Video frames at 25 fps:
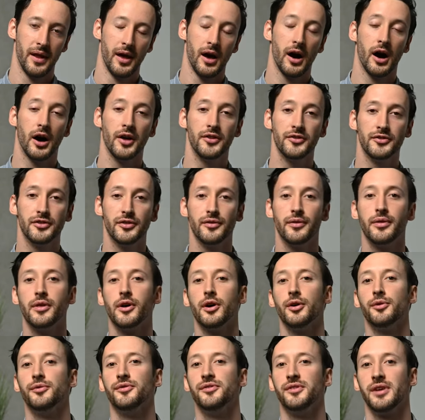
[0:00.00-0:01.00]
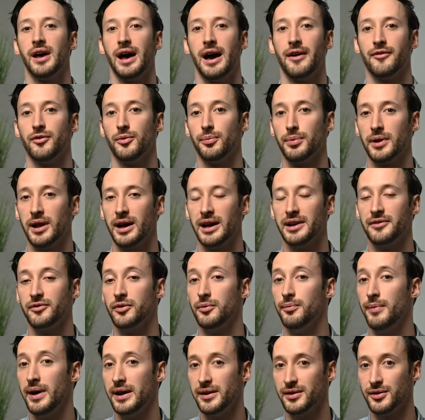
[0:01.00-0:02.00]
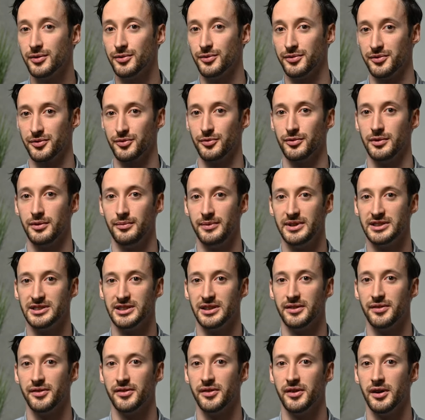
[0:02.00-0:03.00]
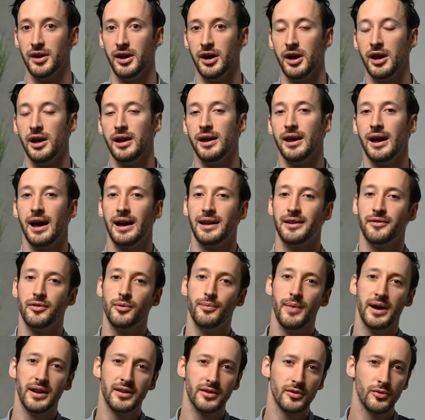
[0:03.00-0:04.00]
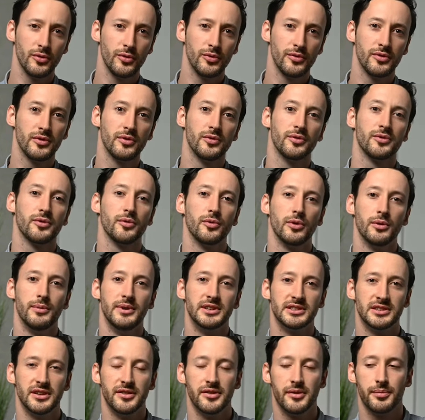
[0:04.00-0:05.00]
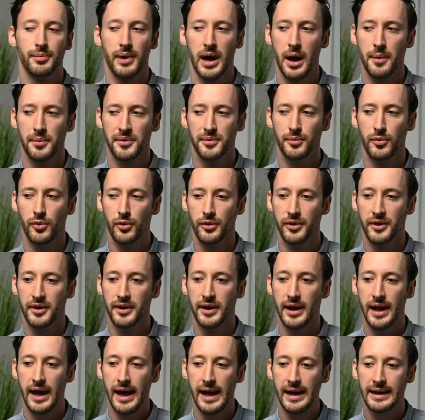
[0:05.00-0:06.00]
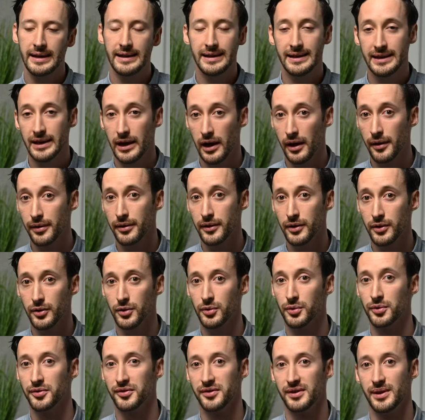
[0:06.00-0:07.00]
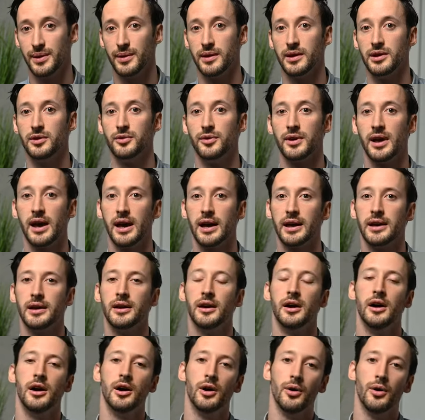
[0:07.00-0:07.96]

Hundreds of those have applied for medical school admissions, and for medical school admissions, perhaps more than any other course in the U K,